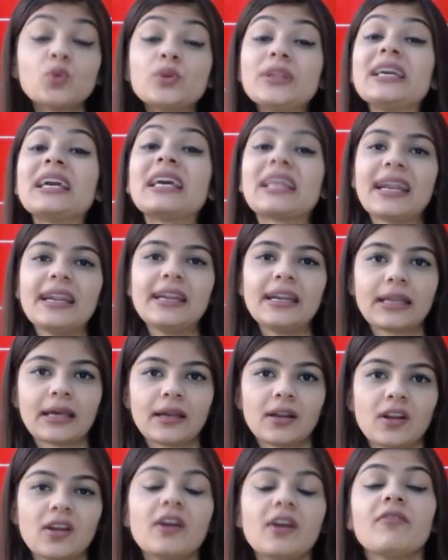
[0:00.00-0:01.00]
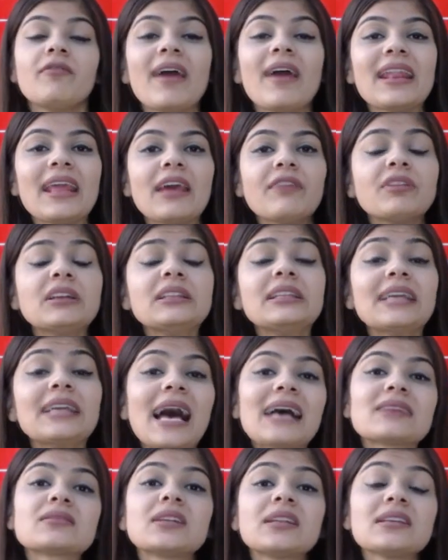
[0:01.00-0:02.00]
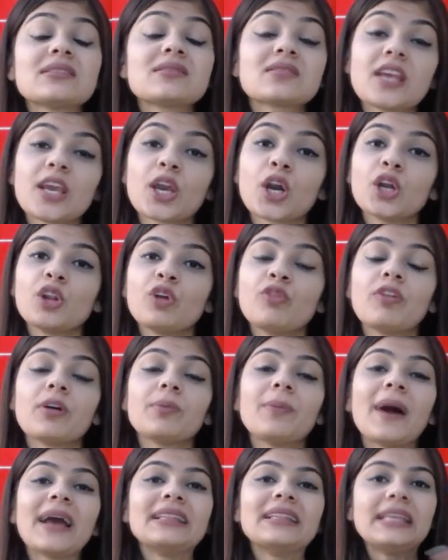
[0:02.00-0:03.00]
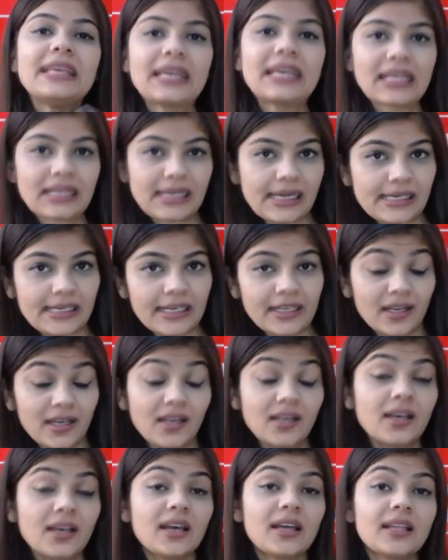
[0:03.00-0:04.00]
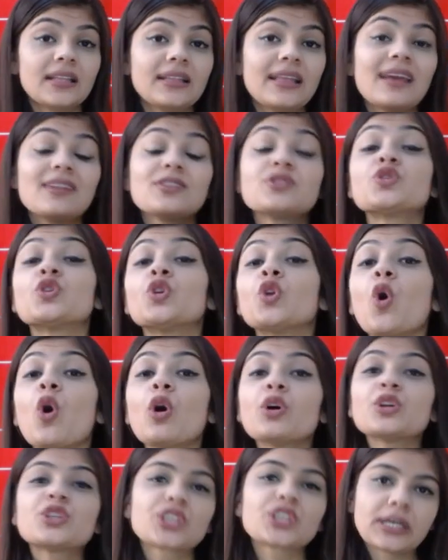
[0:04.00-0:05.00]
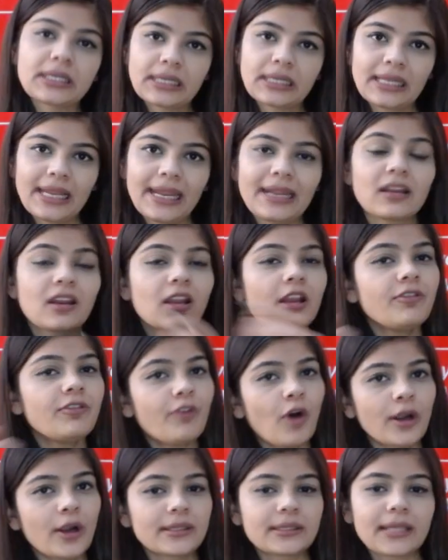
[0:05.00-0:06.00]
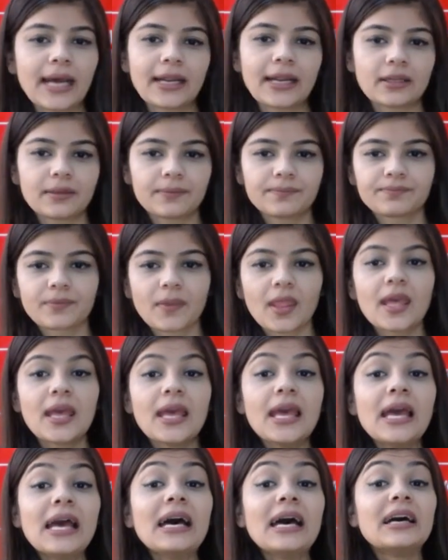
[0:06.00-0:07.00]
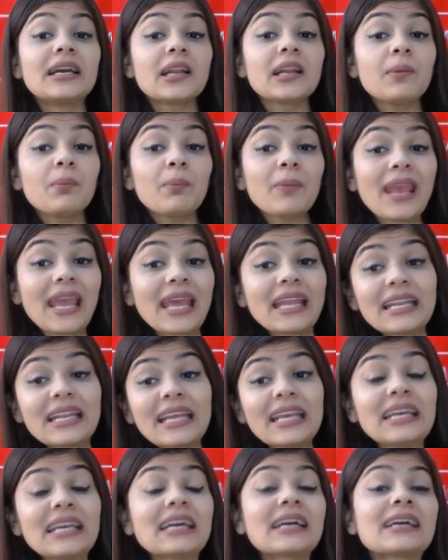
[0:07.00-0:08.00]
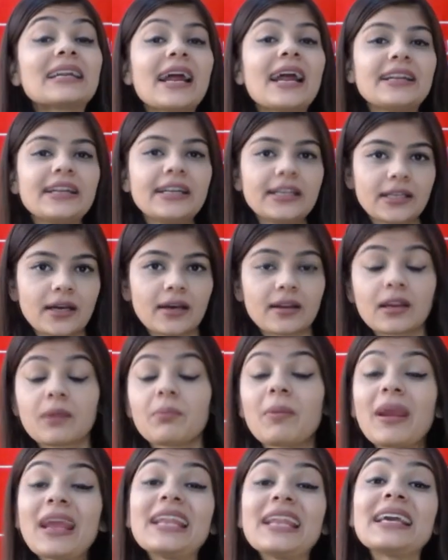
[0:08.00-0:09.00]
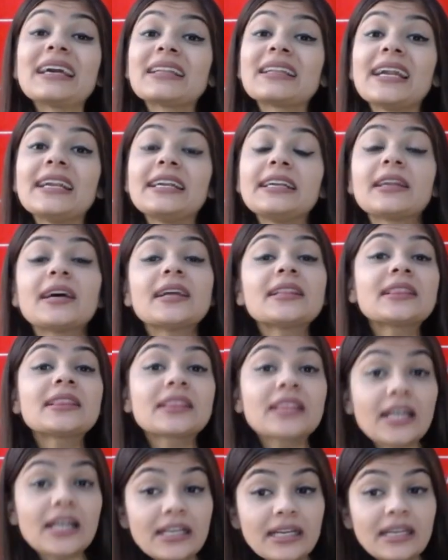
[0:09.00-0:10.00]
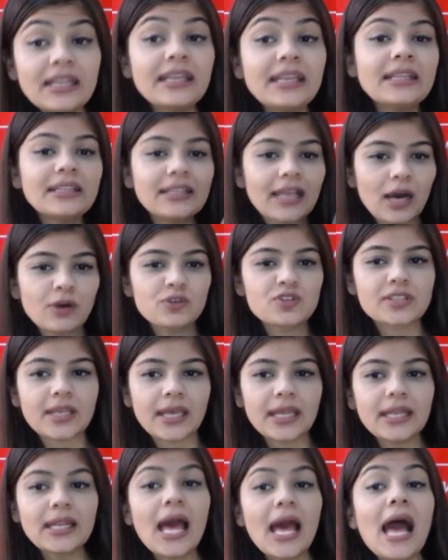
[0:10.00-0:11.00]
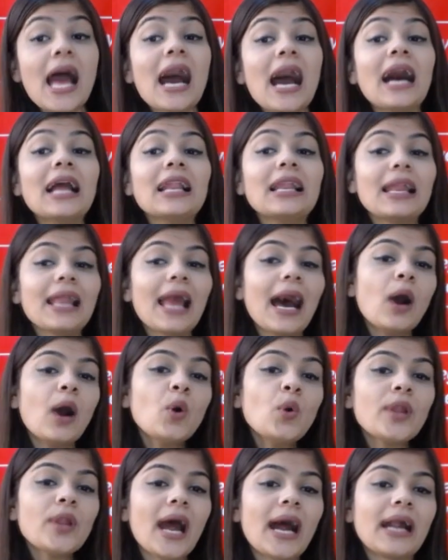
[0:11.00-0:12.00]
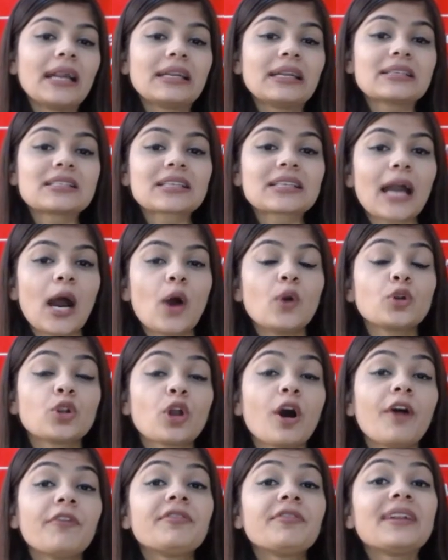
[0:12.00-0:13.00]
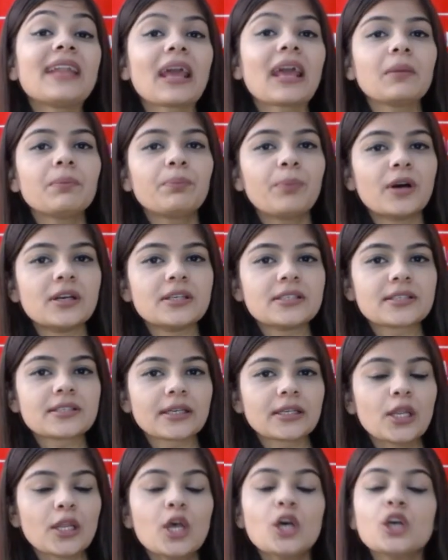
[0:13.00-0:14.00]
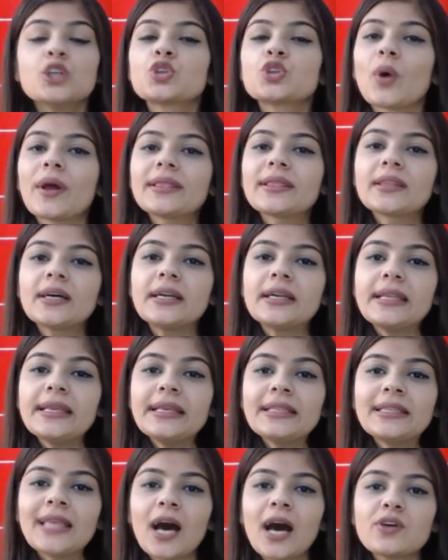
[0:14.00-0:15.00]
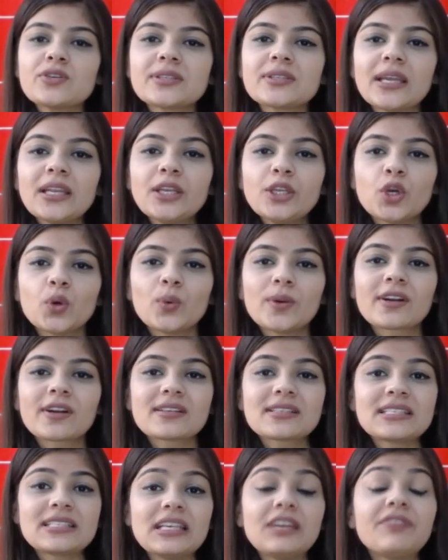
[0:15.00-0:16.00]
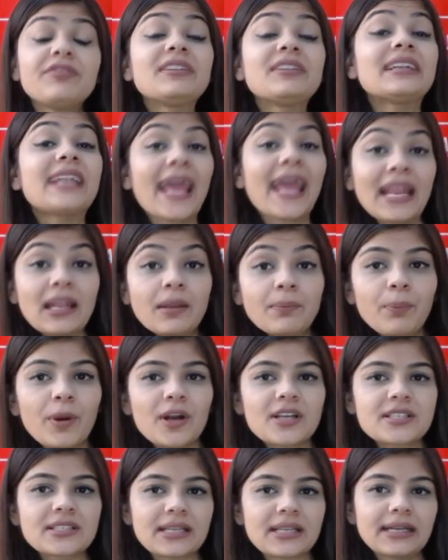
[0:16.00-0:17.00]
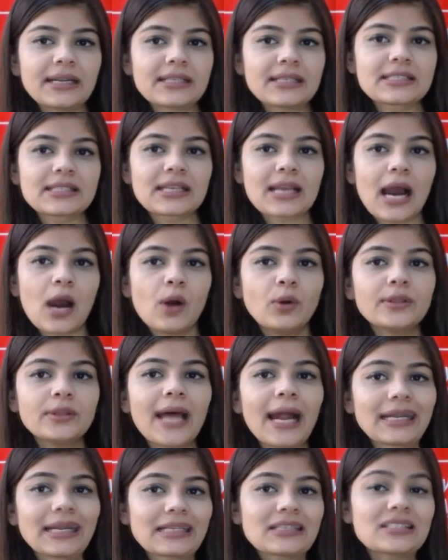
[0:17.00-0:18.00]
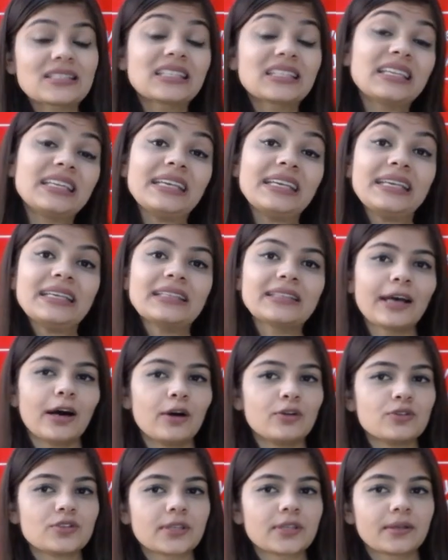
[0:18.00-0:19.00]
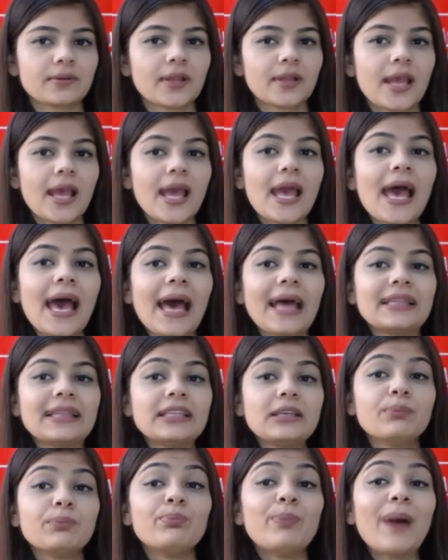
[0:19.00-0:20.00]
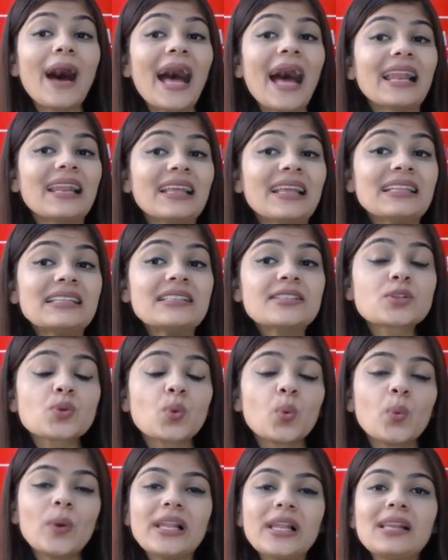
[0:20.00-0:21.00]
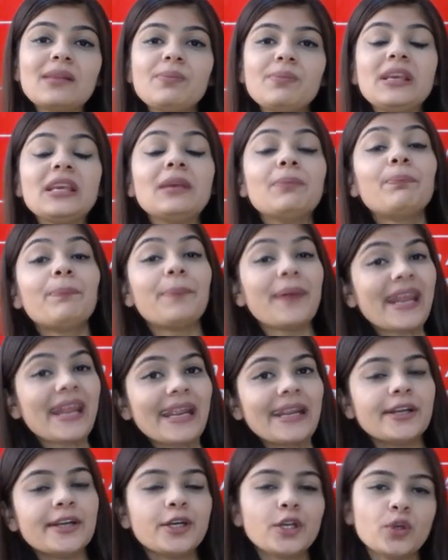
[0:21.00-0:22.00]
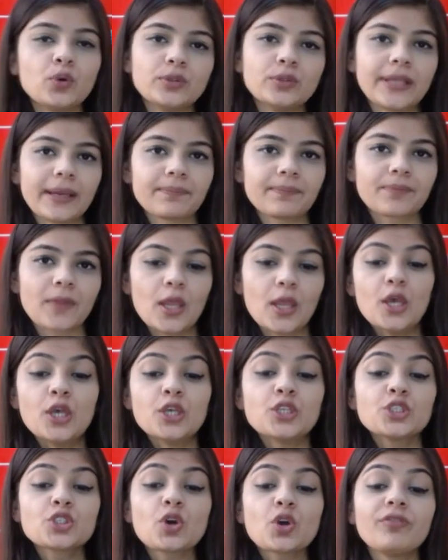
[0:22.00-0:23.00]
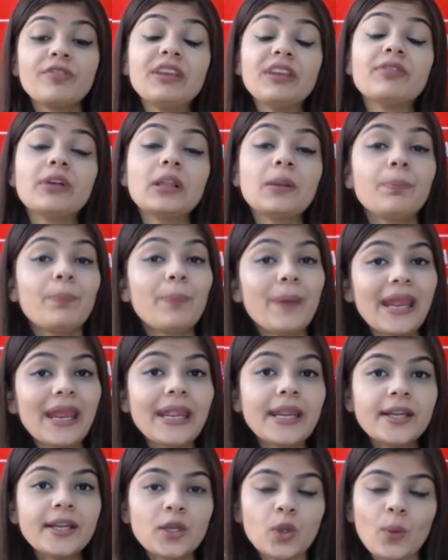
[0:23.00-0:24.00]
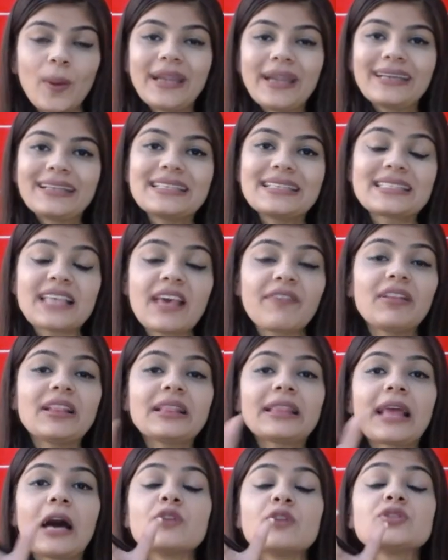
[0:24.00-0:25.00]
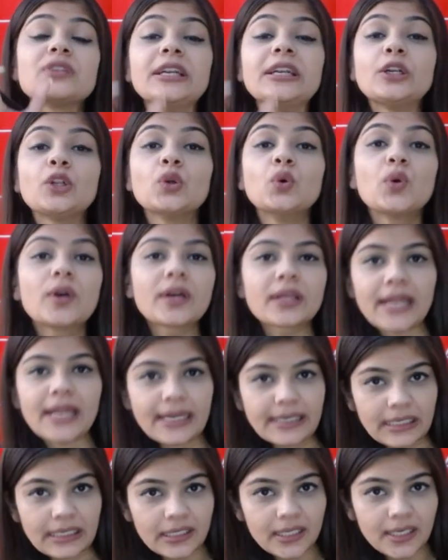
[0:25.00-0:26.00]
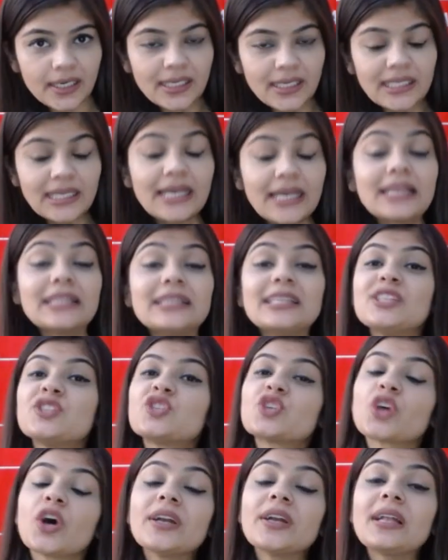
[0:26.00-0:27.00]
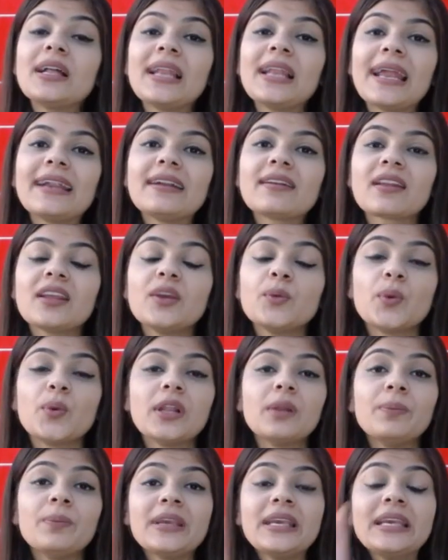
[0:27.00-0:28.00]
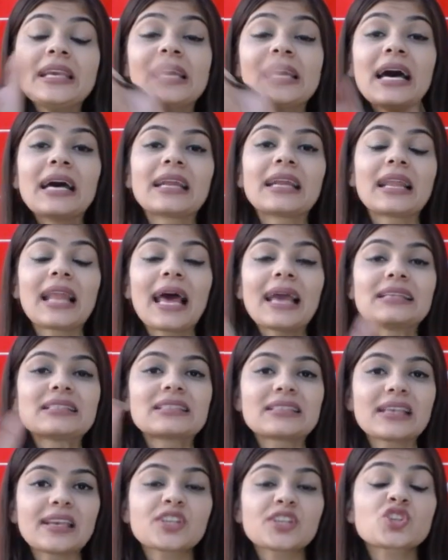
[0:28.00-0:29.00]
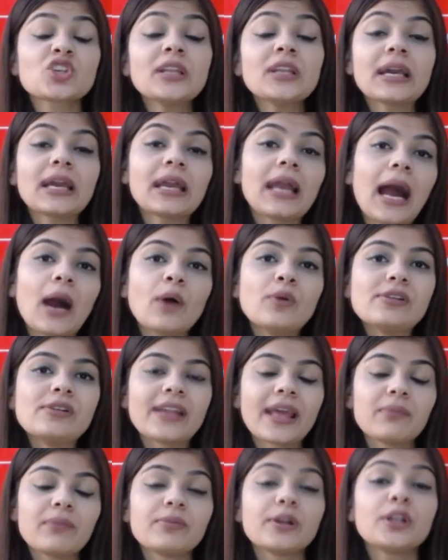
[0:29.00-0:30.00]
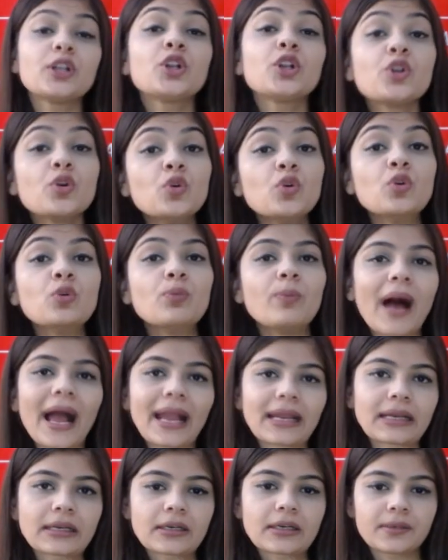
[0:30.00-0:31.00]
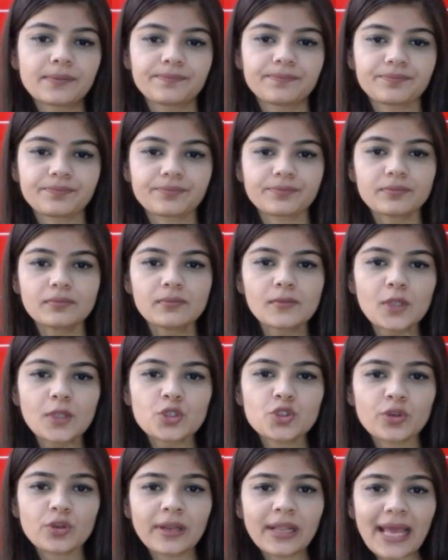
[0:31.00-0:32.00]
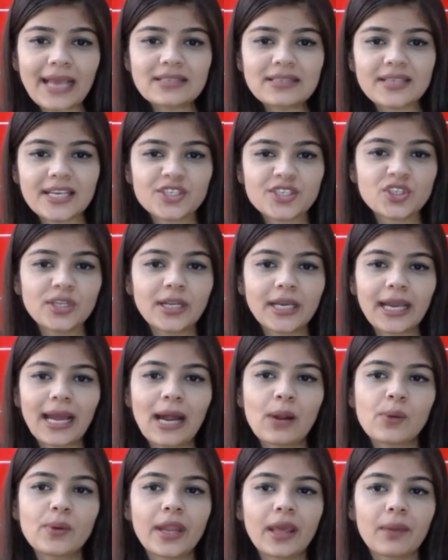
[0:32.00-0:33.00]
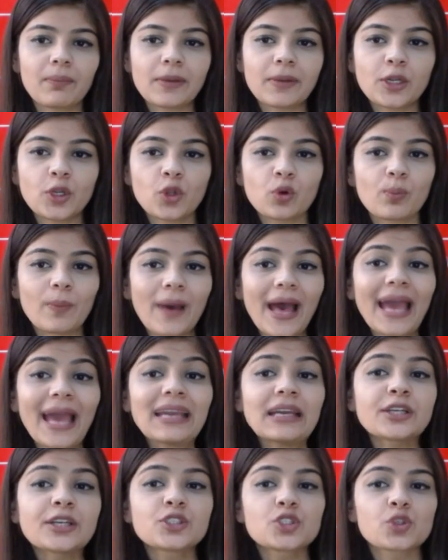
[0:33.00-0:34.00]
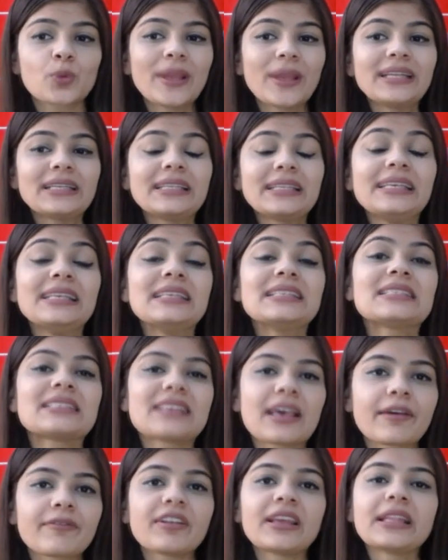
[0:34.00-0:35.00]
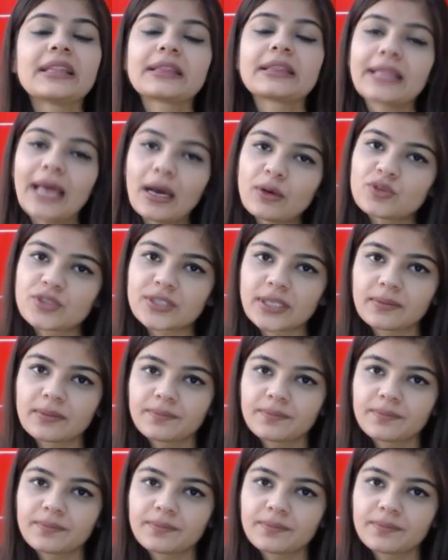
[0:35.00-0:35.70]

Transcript: creditor, whenever the asset is taken over by the creditor, there is no journal entry for that. Remaining creditor 30,000 allowed a discount of 10%. So on 30,000 you will receive 10% discount, that is 3,000, and the balance will be paid to them. So we will pay 27,000 to creditor. The journal entry will be realization account debit to bank. So realization account debit to bank 27,000.